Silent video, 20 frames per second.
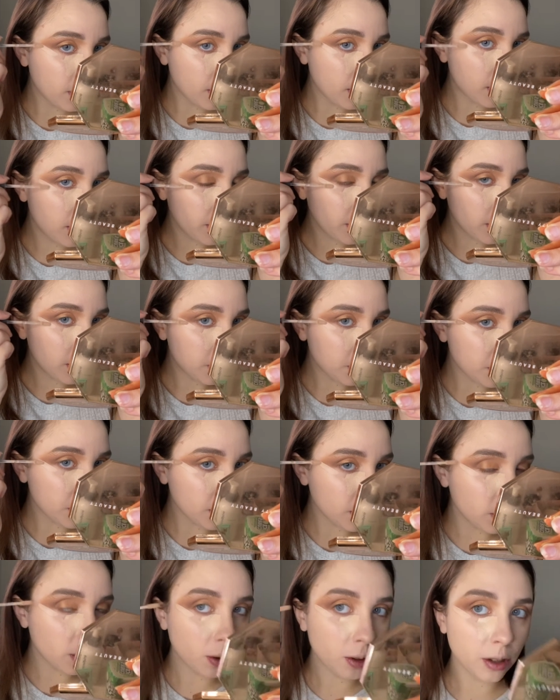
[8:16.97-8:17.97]
And then I'm just going
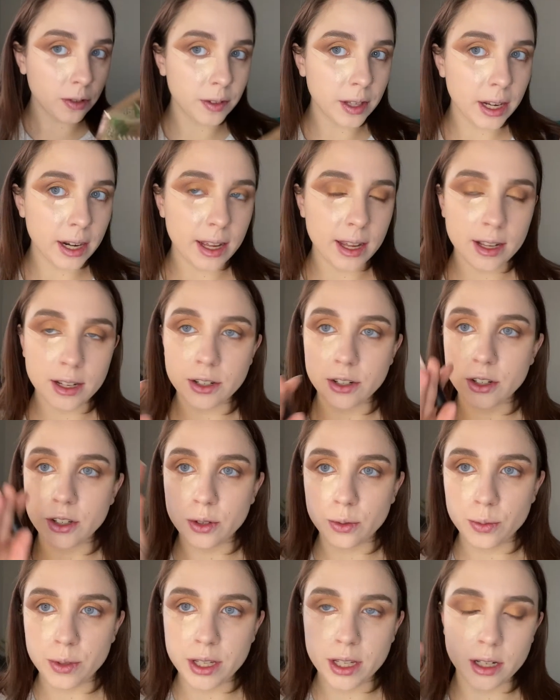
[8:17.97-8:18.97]
to go along that edge so
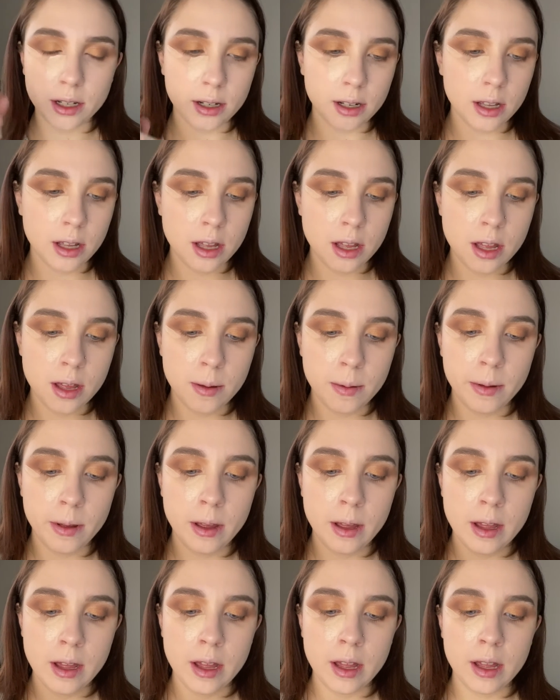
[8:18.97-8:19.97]
we can
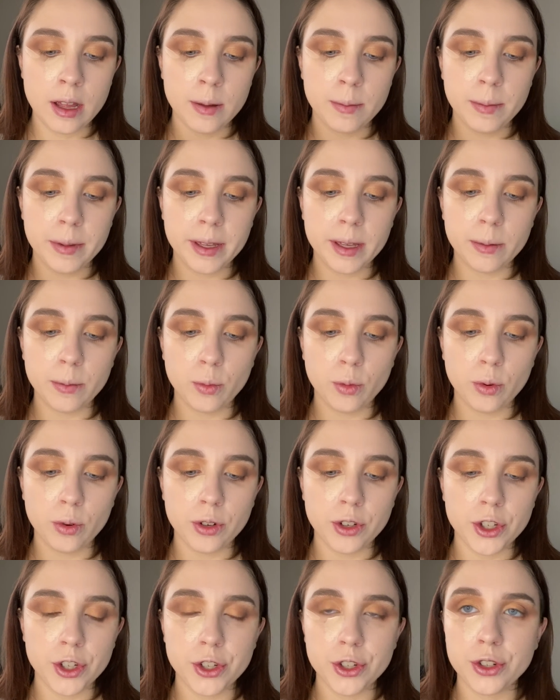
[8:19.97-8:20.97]
make it more
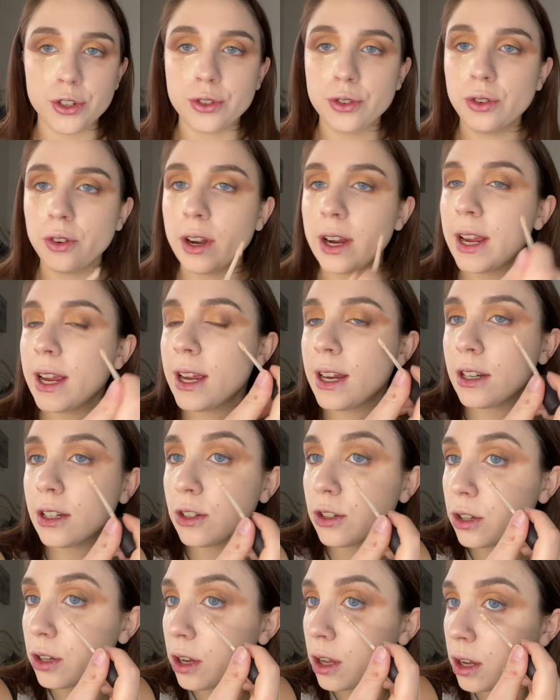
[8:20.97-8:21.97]

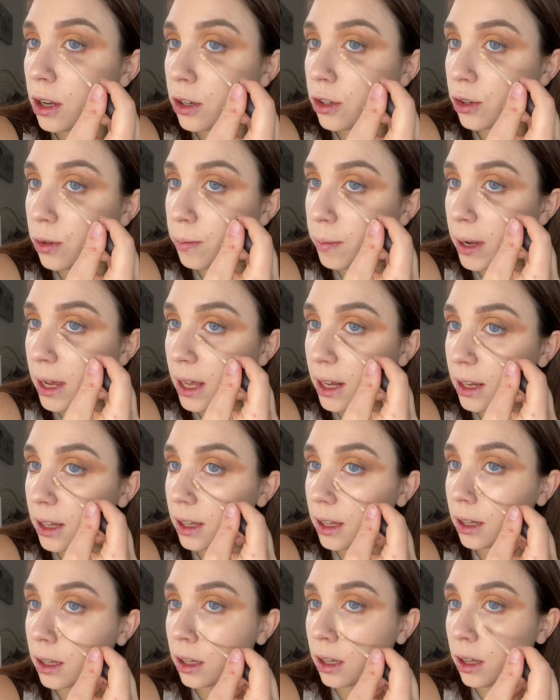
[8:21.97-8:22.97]
straight,
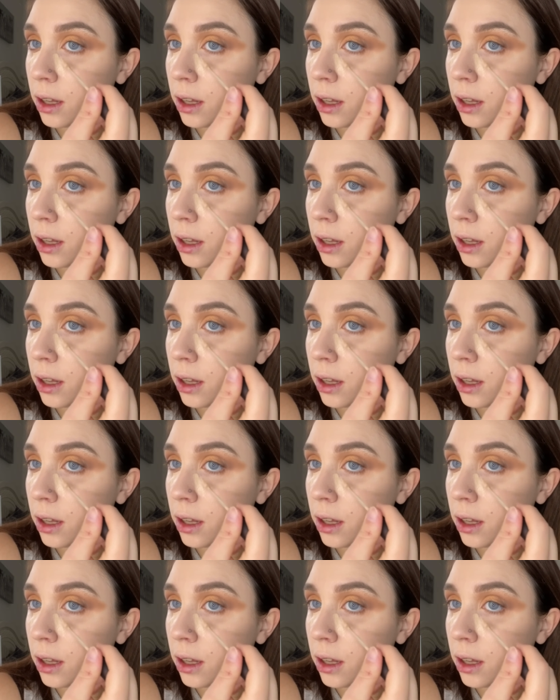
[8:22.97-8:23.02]
dramatic.